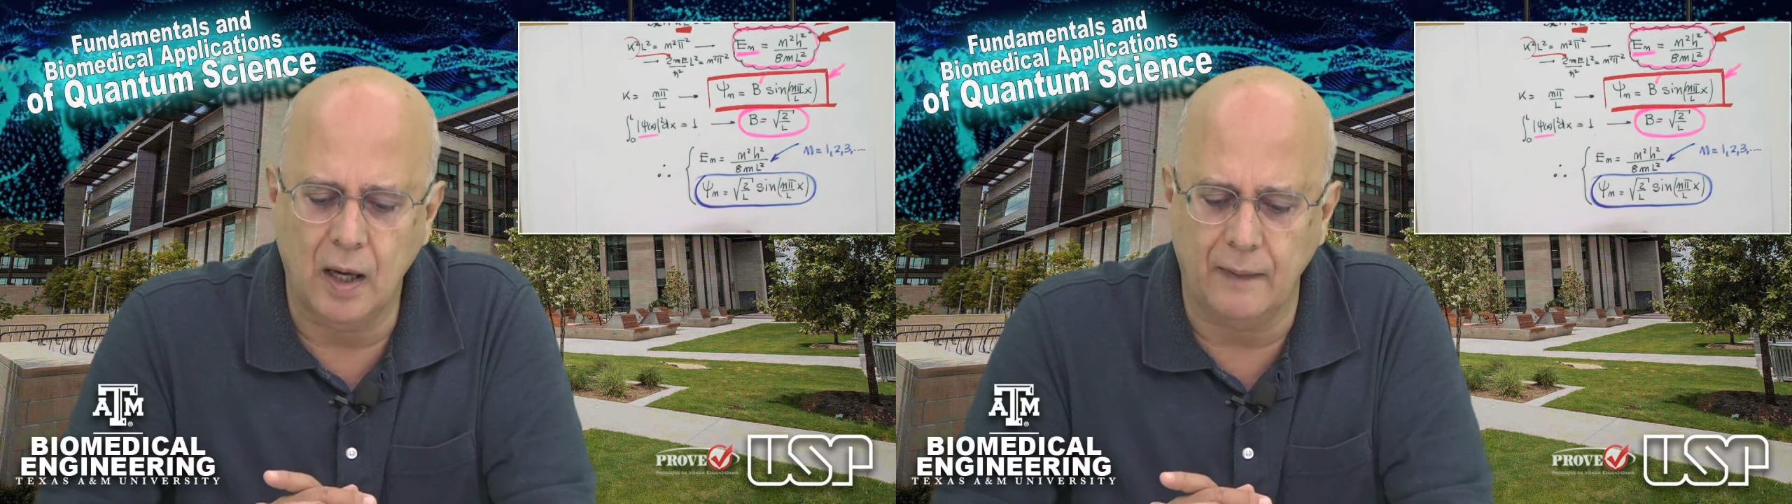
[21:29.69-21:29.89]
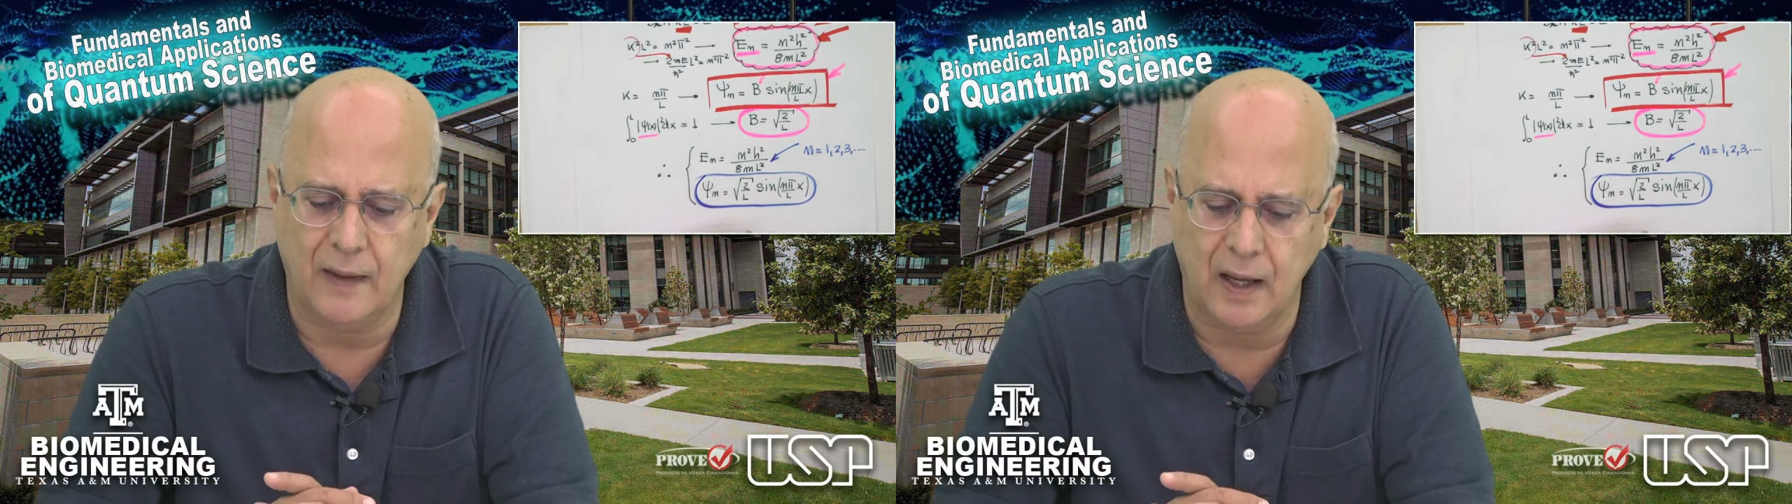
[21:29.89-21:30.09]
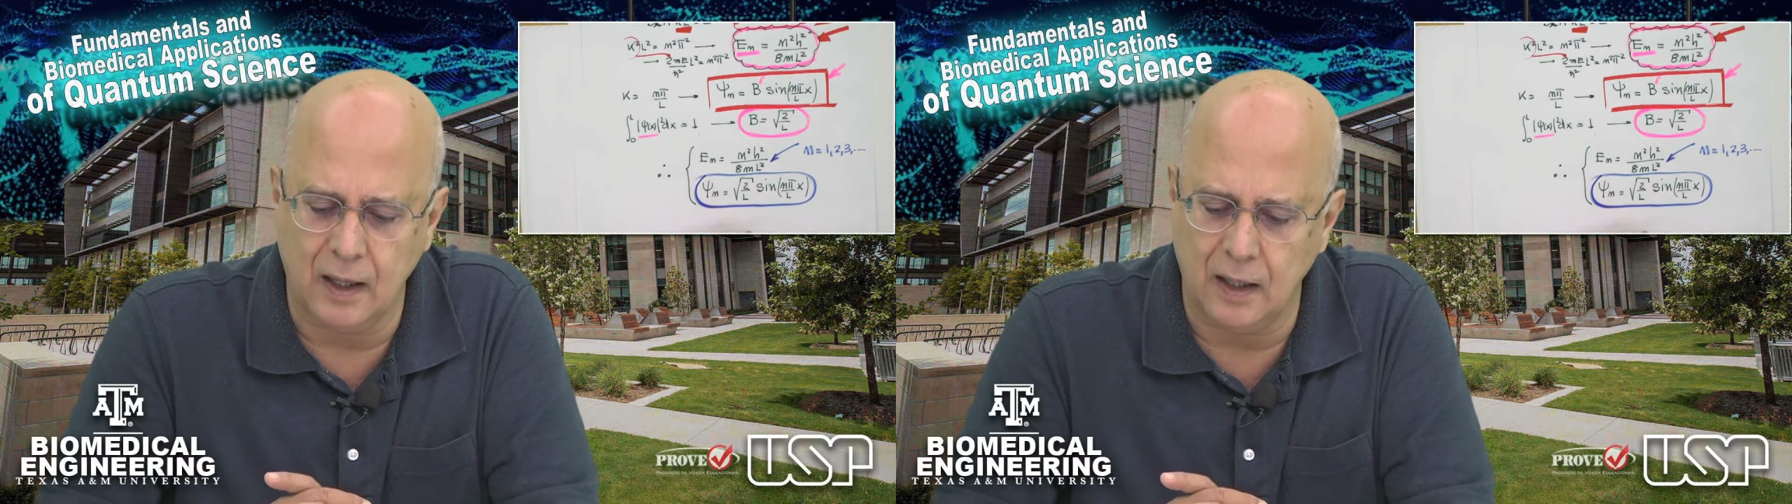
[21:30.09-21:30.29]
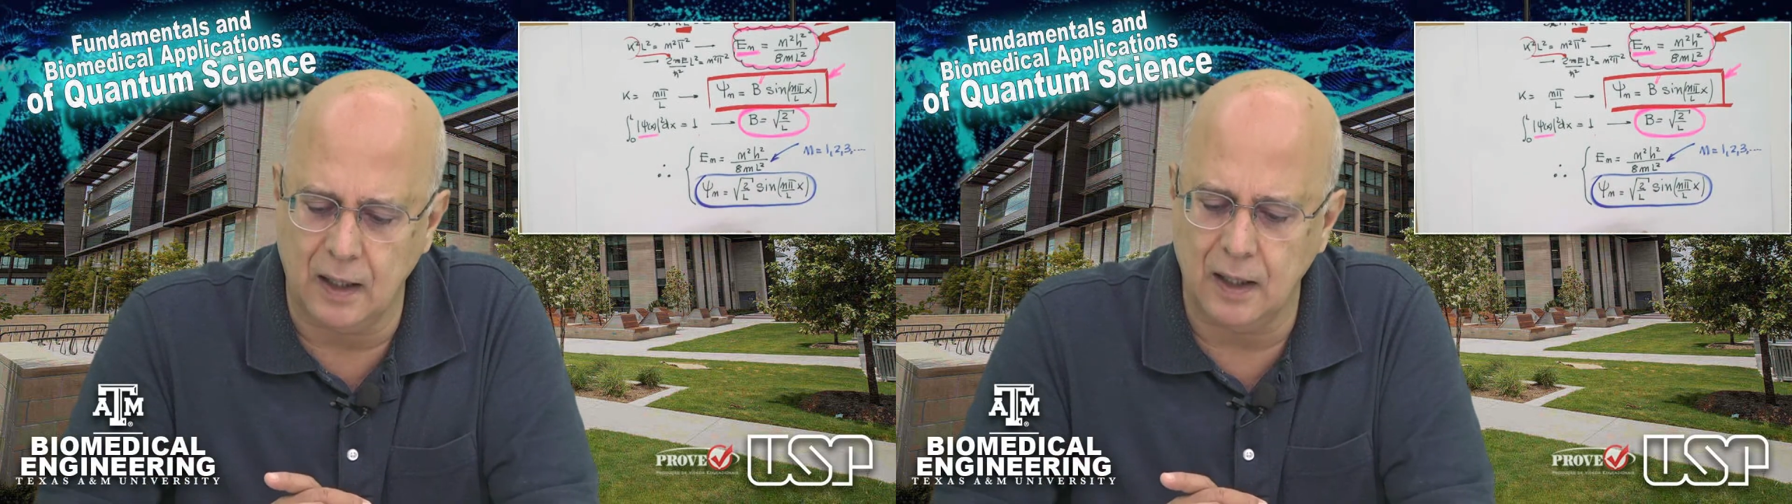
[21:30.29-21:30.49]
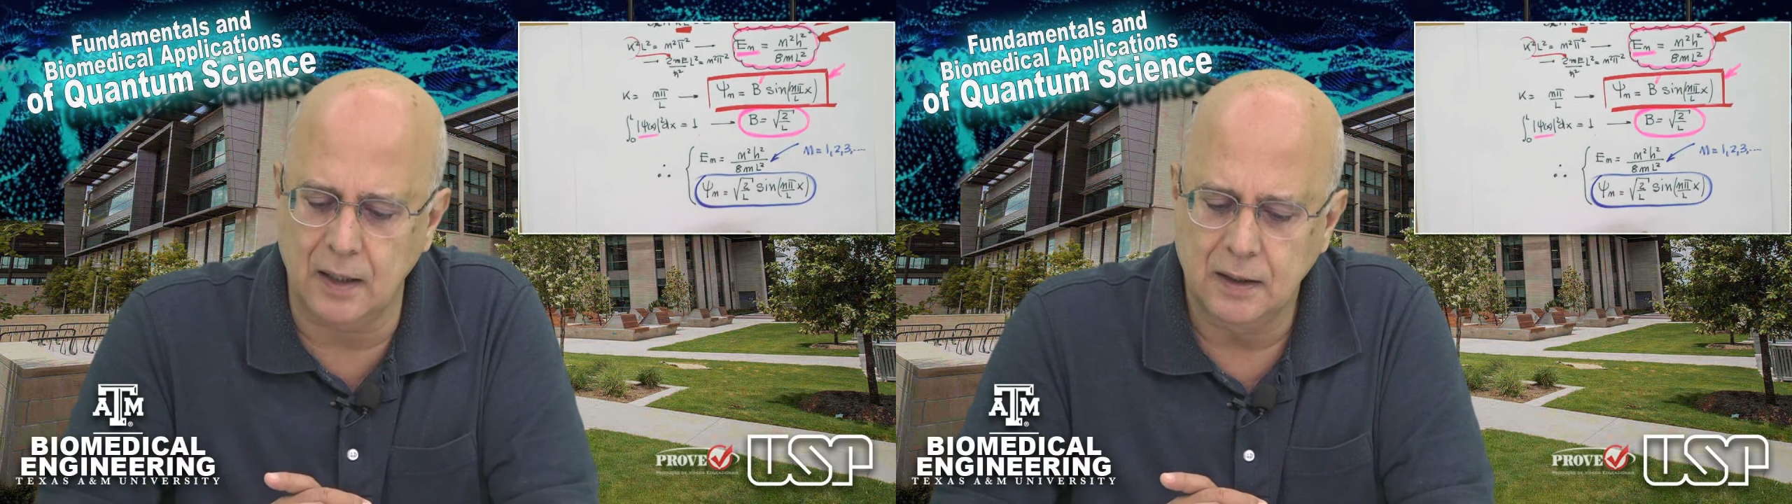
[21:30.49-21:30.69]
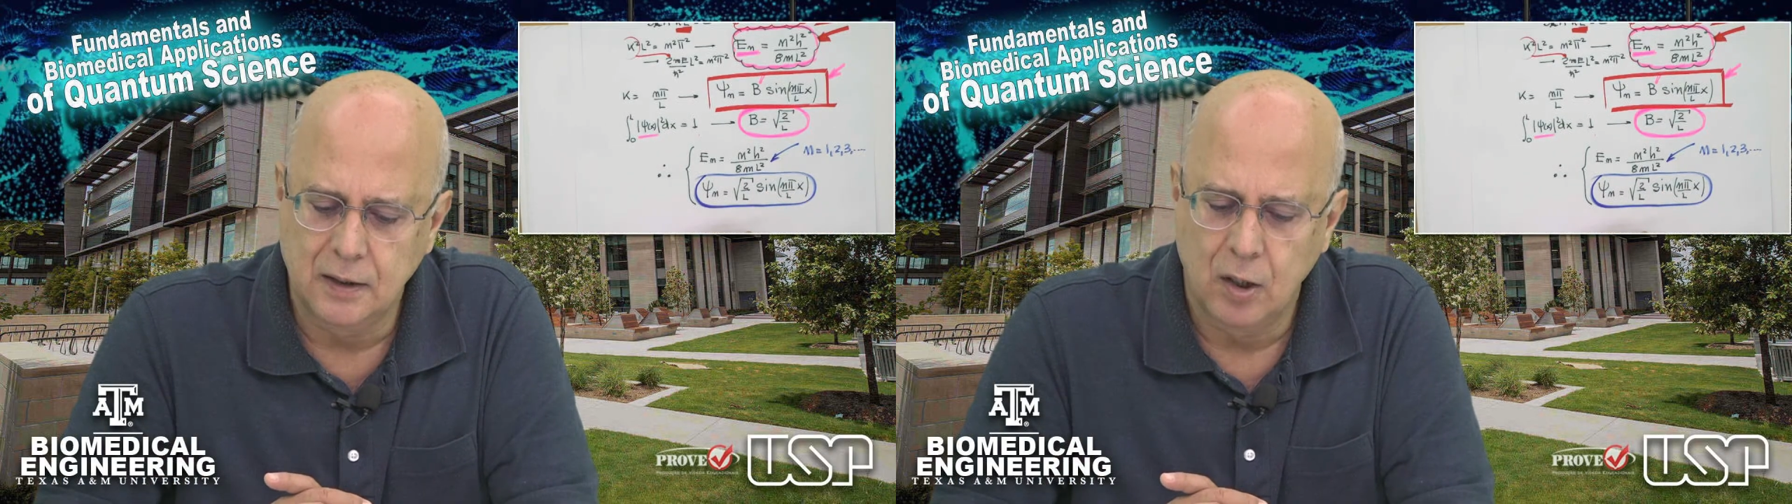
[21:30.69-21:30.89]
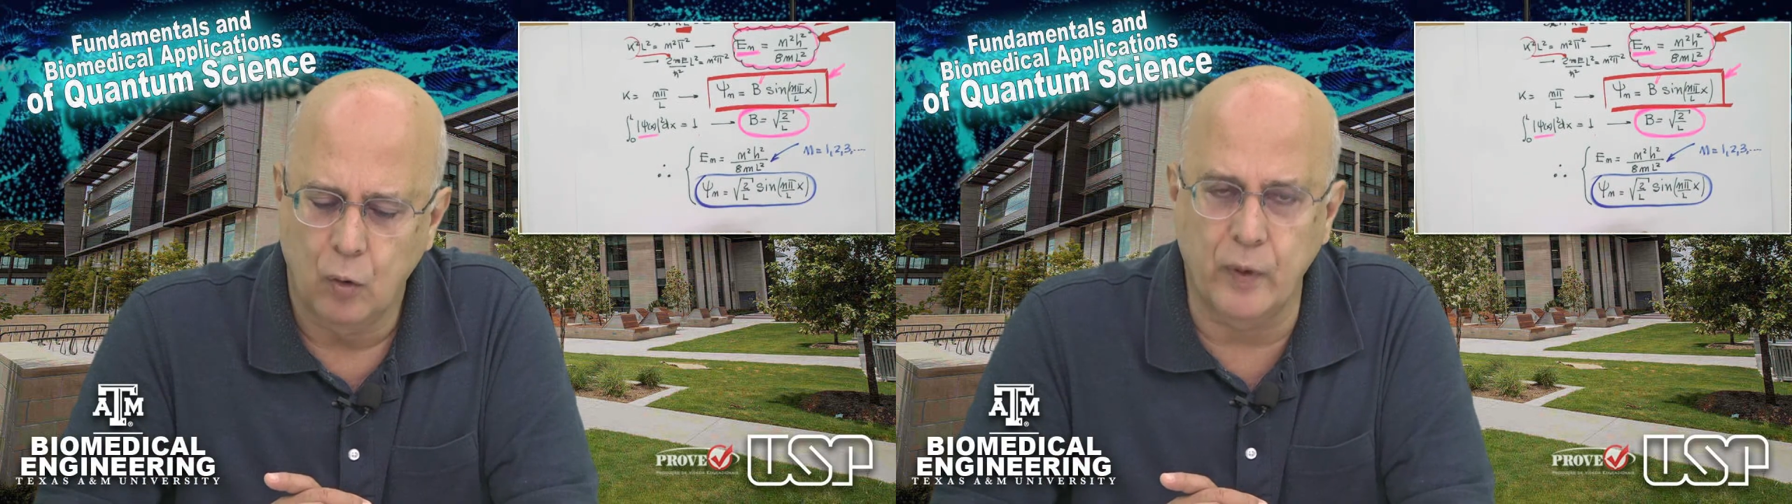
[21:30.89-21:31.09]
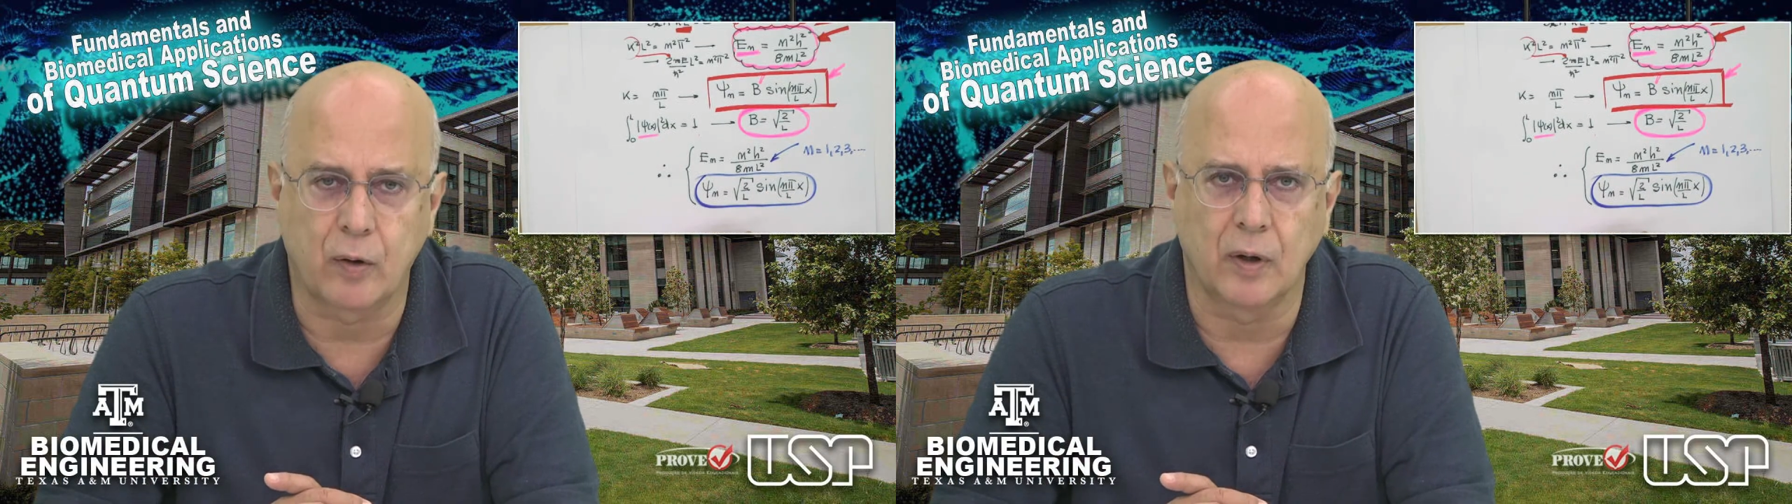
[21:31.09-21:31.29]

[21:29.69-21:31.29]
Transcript: And then we're